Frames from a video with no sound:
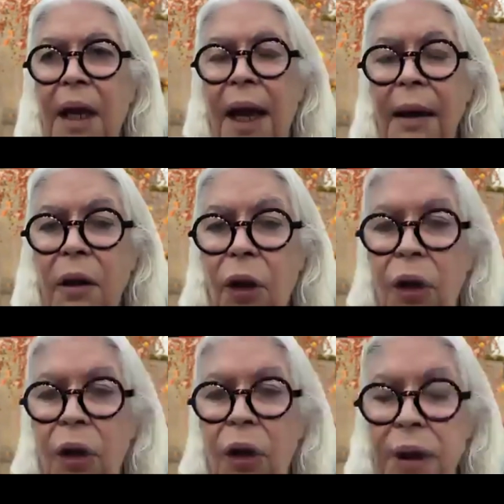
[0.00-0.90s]
and
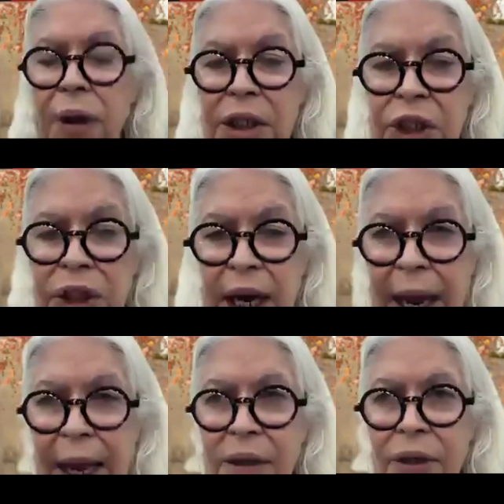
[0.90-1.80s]
learn to
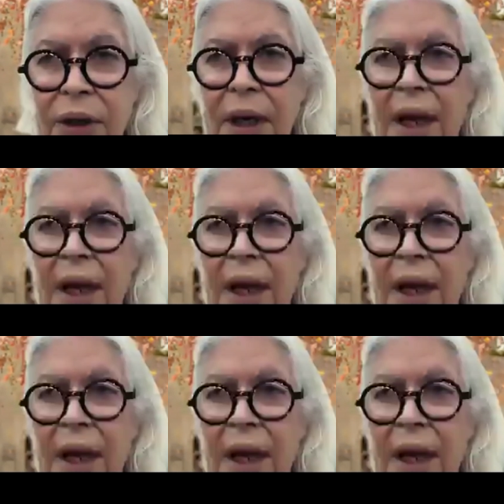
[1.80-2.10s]
understand